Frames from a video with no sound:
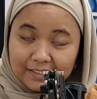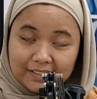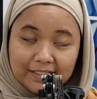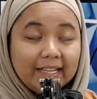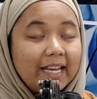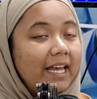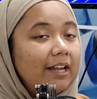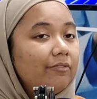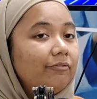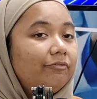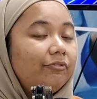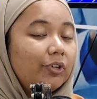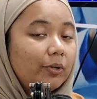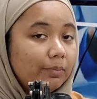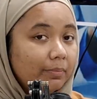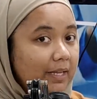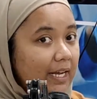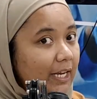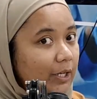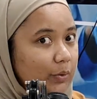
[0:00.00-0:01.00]
And from
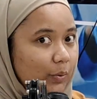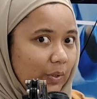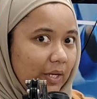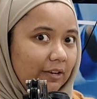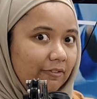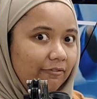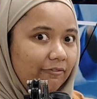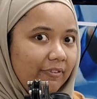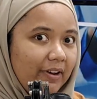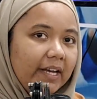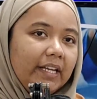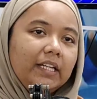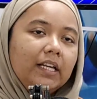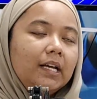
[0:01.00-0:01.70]
there you can find.